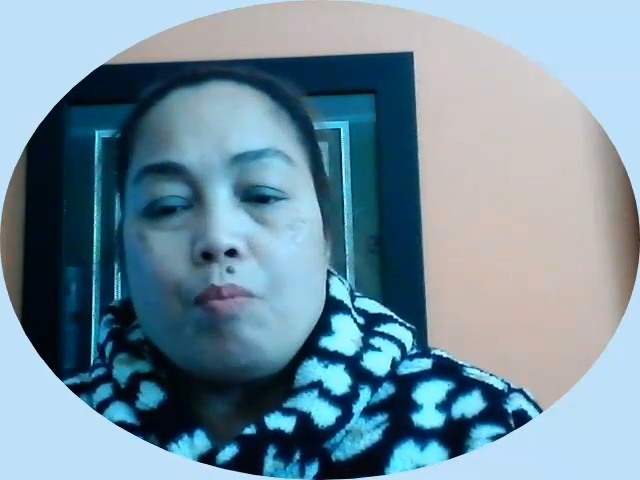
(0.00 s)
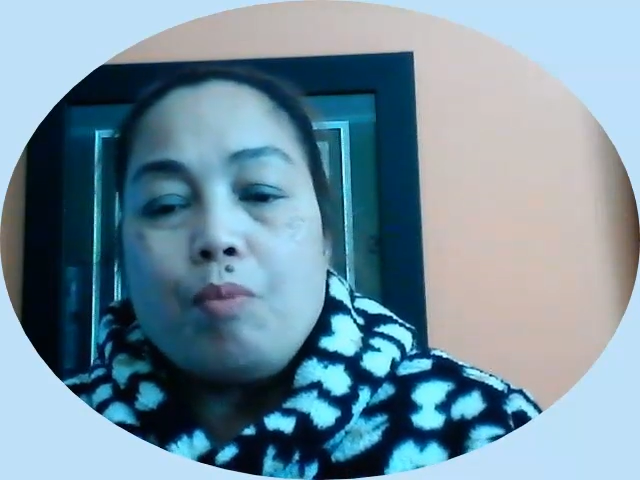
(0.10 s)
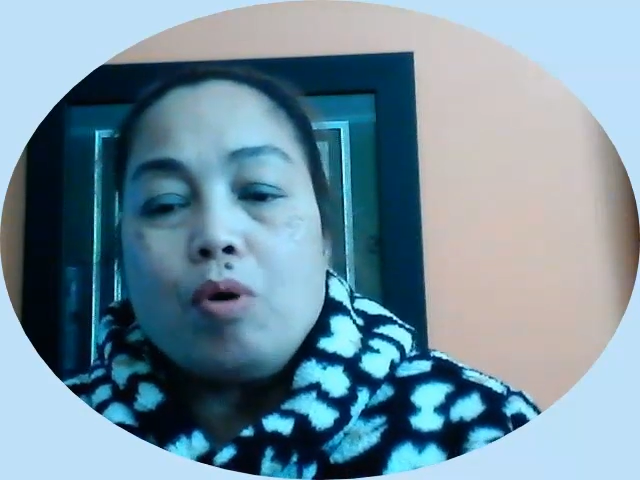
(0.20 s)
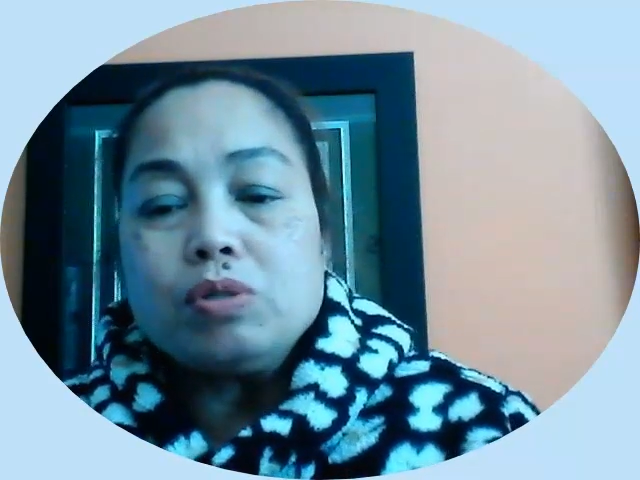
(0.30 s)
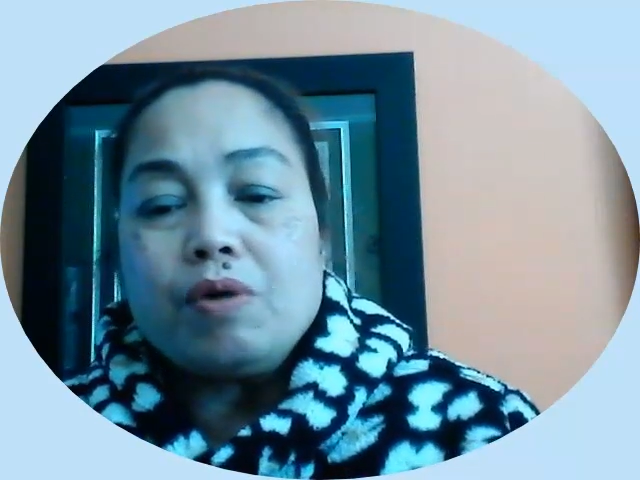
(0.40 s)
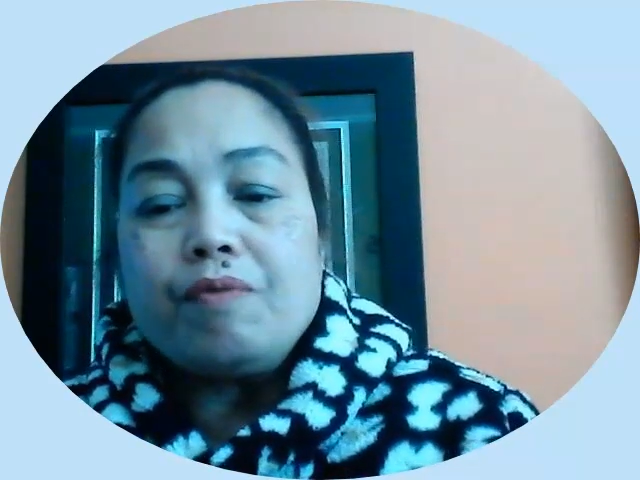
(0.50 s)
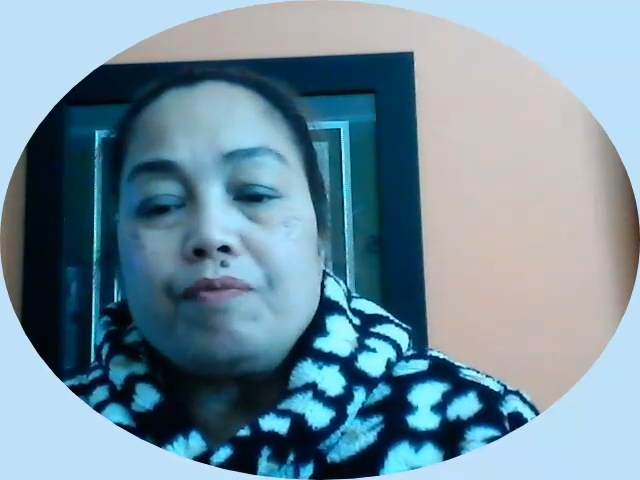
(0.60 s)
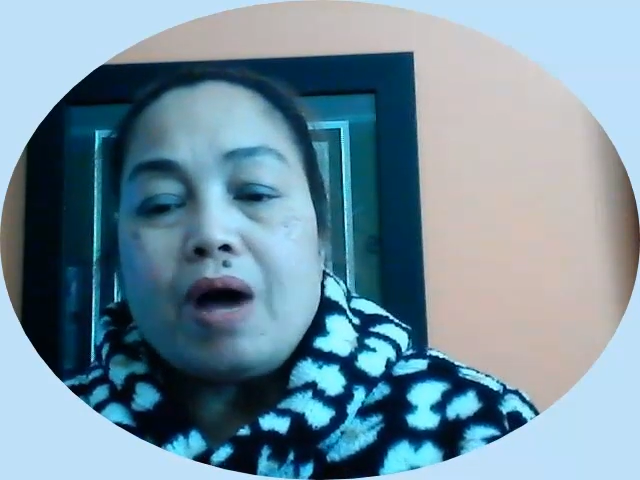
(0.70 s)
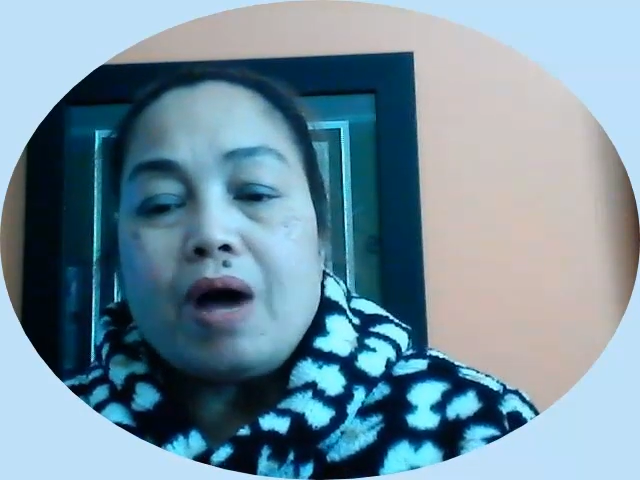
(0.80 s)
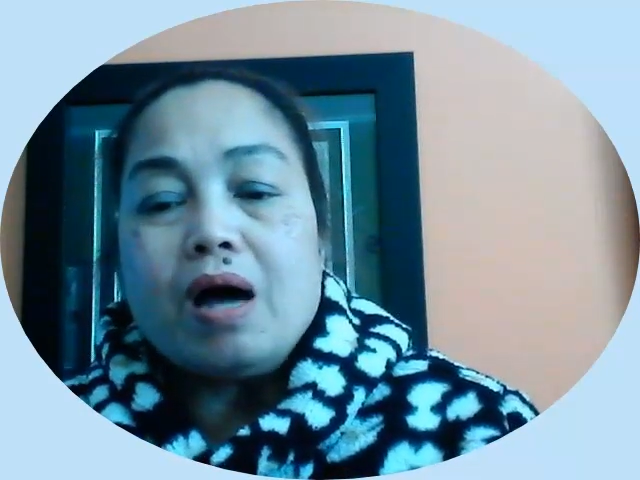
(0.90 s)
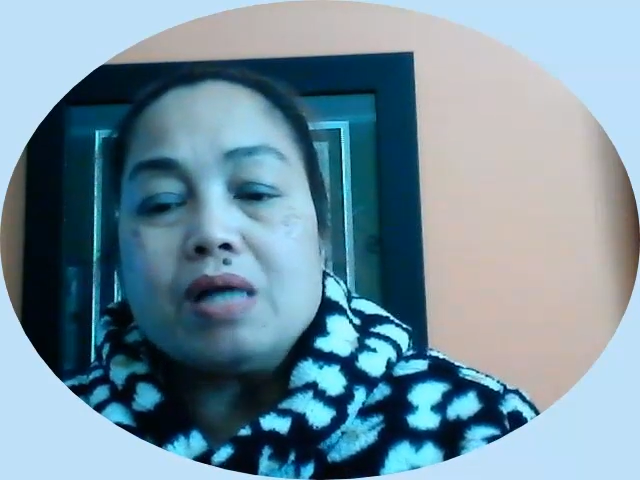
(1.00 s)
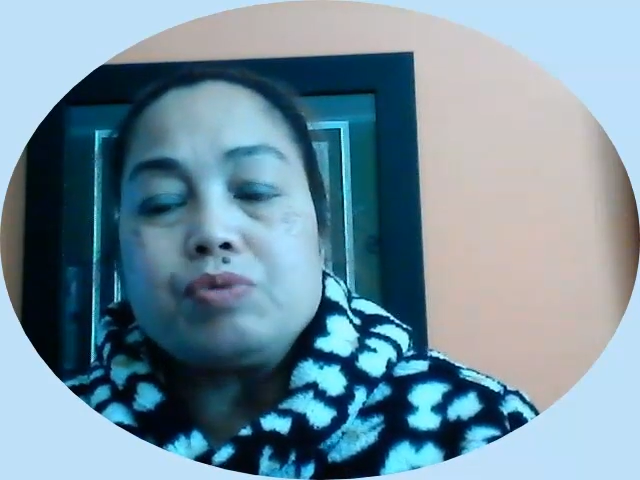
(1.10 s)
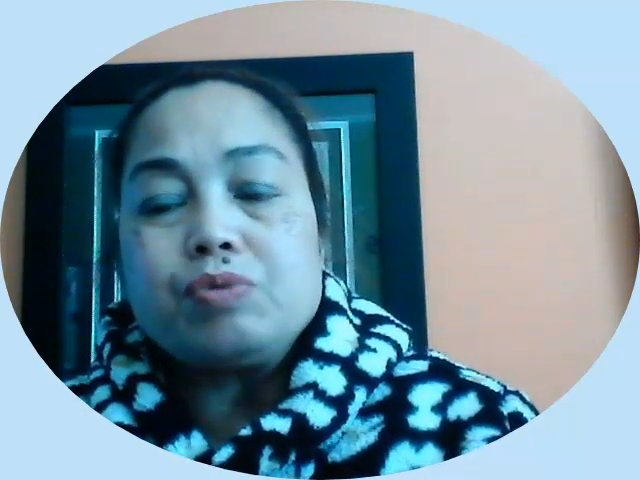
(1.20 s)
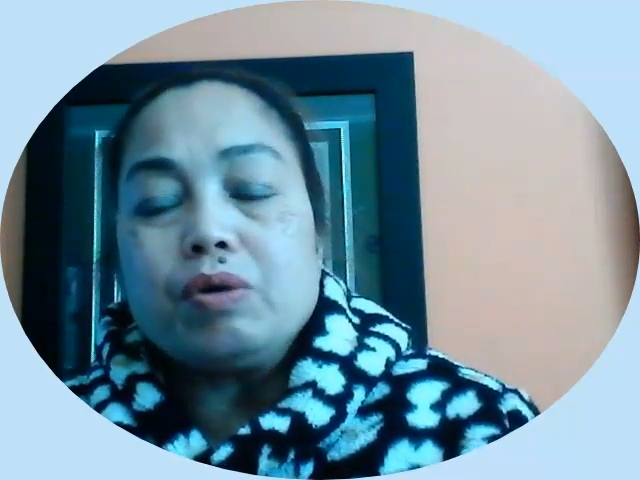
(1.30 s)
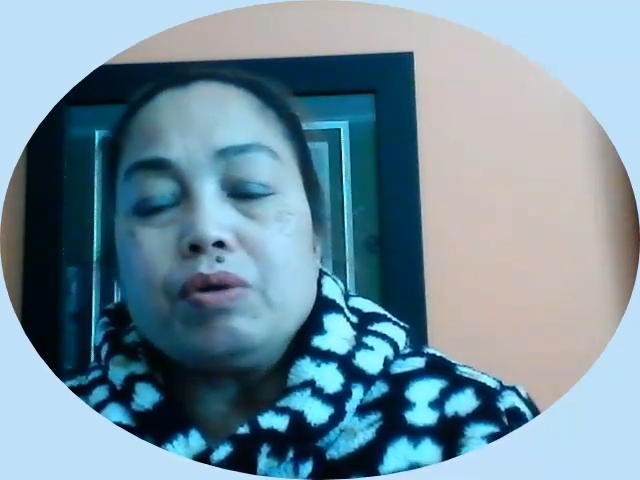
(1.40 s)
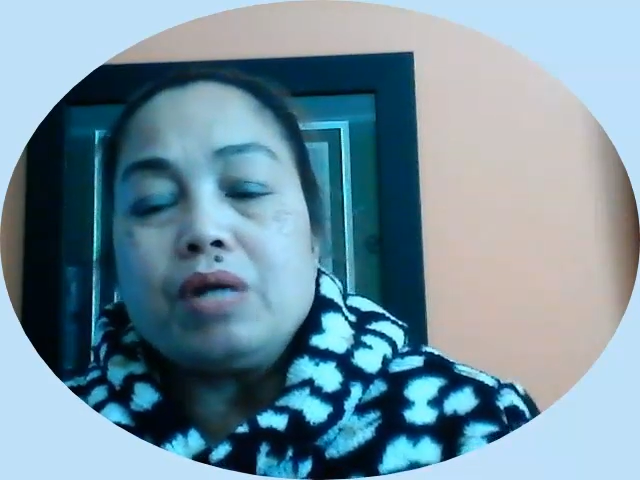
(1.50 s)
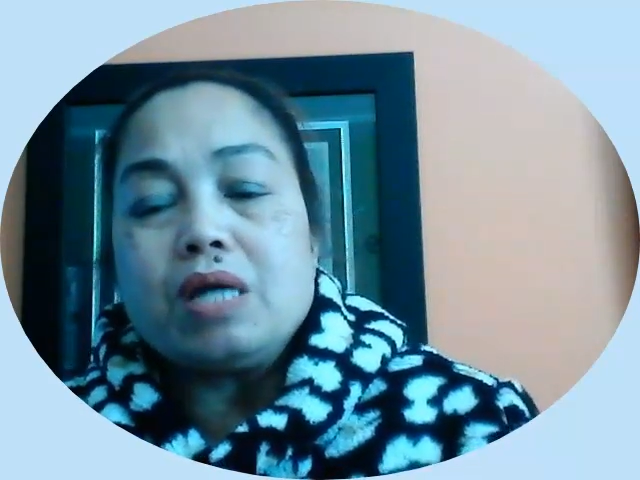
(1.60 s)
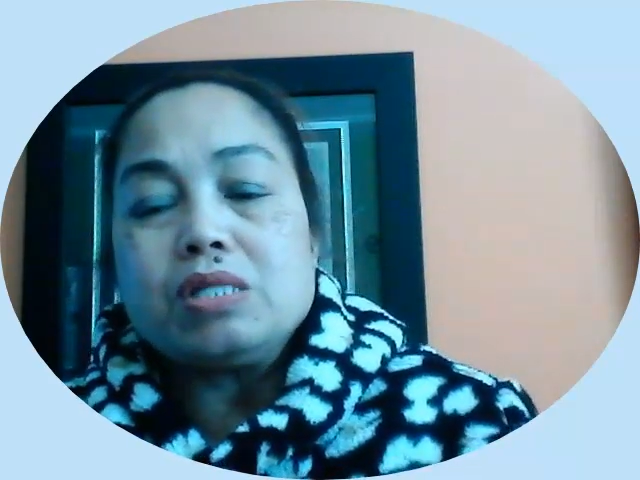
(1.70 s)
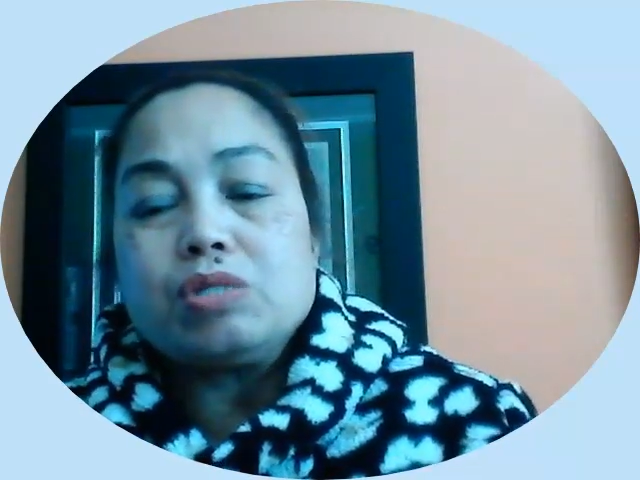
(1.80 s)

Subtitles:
Most of us recognize